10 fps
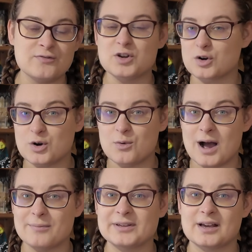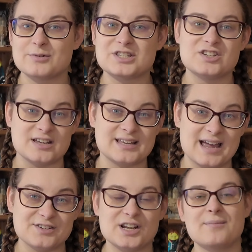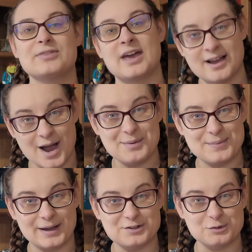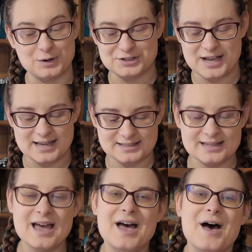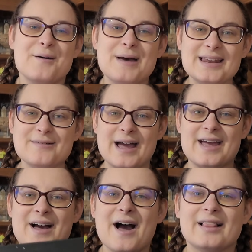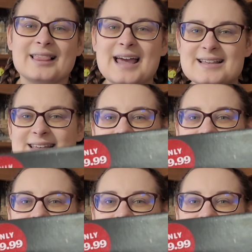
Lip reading: not caught up, then I would suggest catching up, then coming back to watch this. But anyway, let's